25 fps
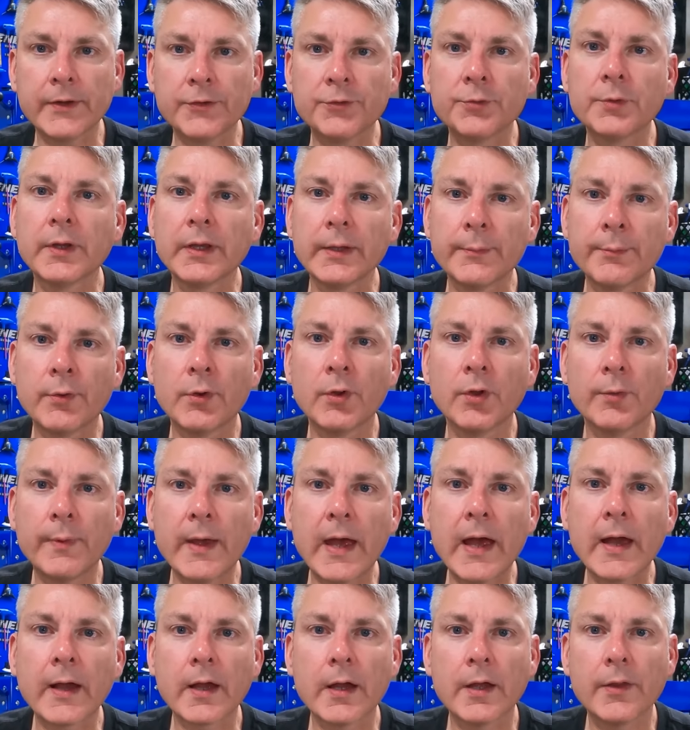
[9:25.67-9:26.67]
has really pulled
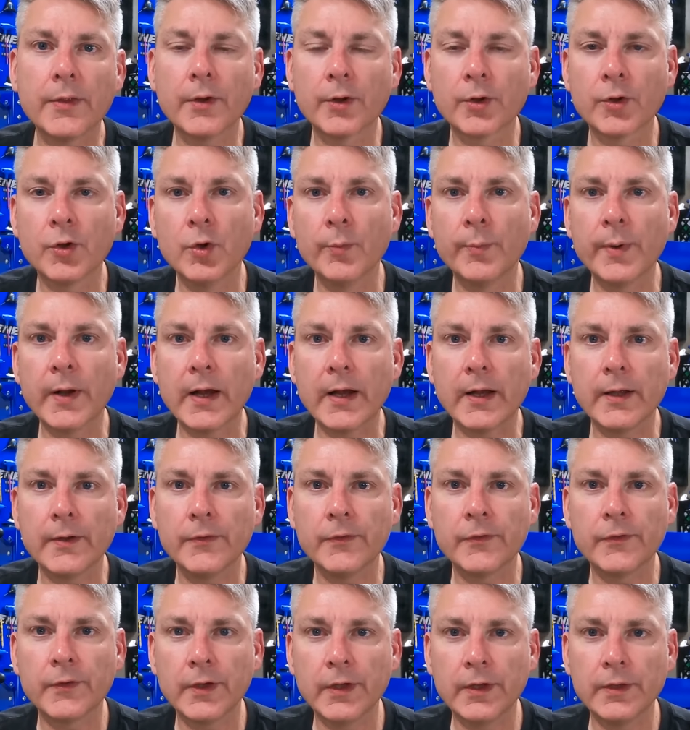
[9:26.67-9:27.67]
back on their
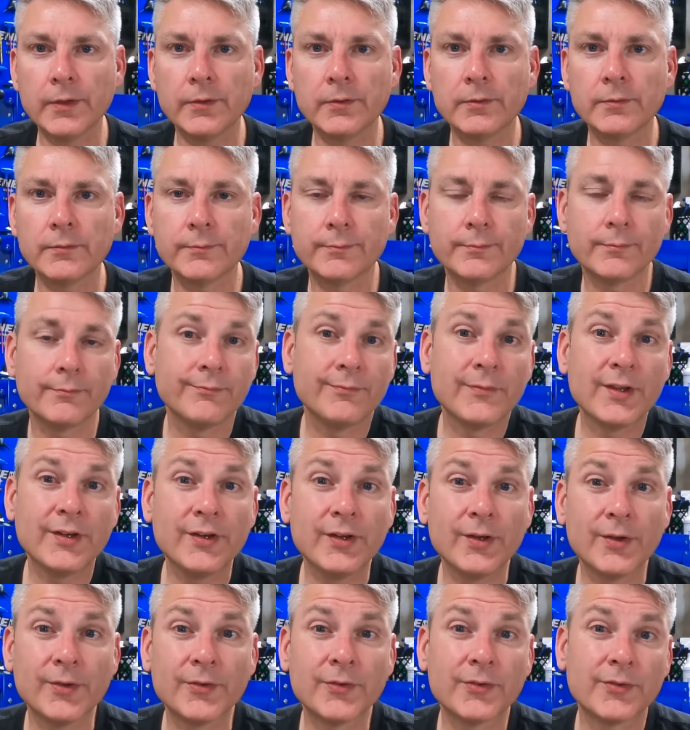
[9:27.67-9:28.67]
coupons, and the
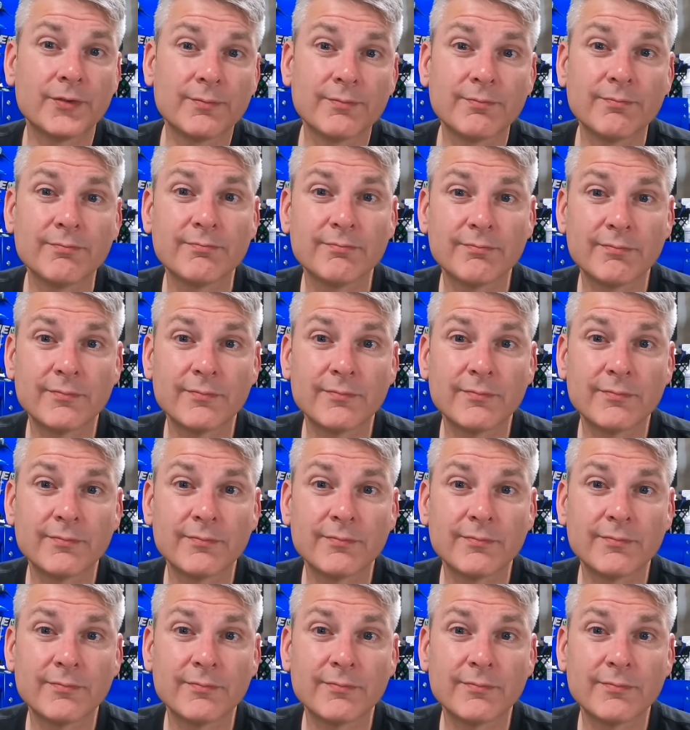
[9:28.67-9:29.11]
deals